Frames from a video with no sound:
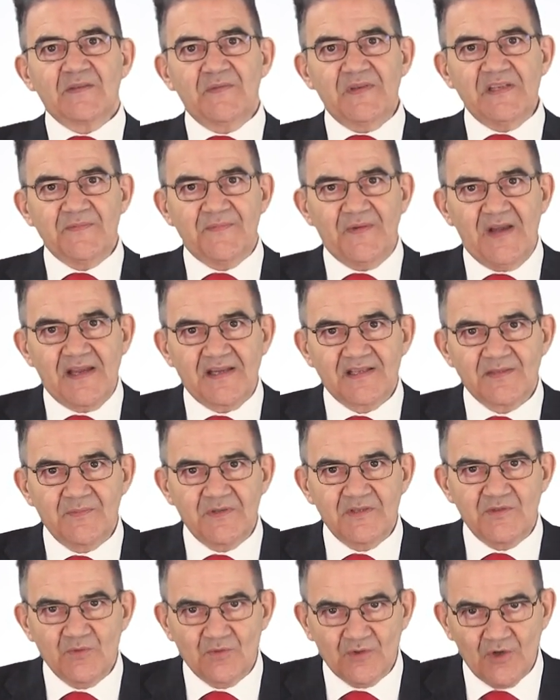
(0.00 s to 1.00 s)
Swiss francs
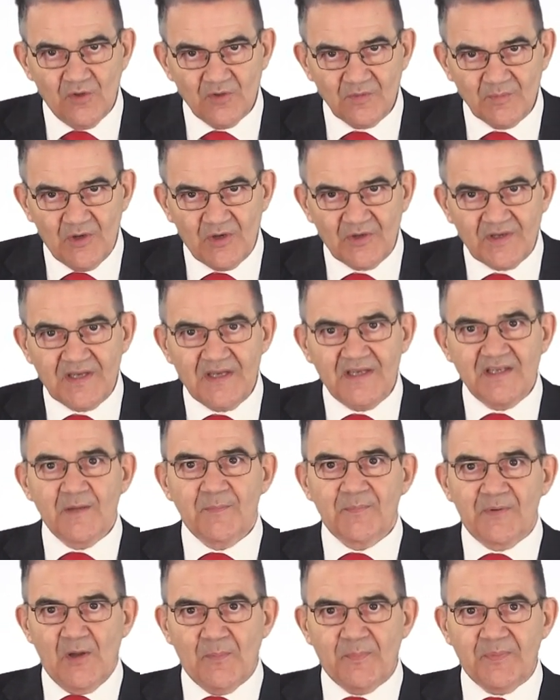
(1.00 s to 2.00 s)
with your own money in
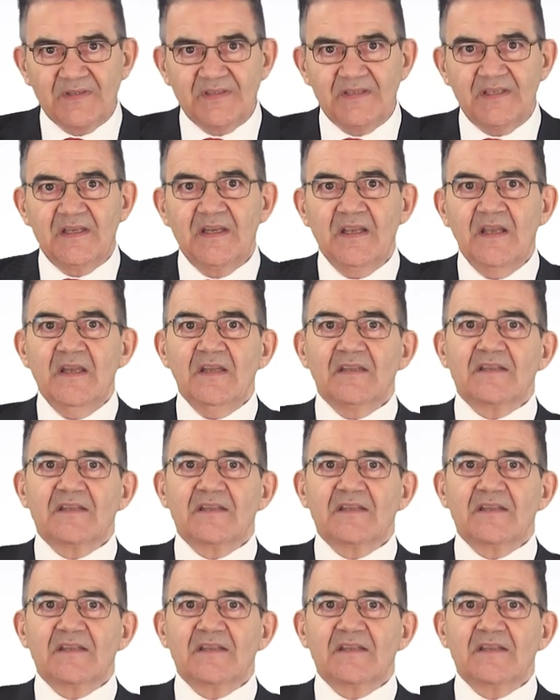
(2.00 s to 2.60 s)
a property,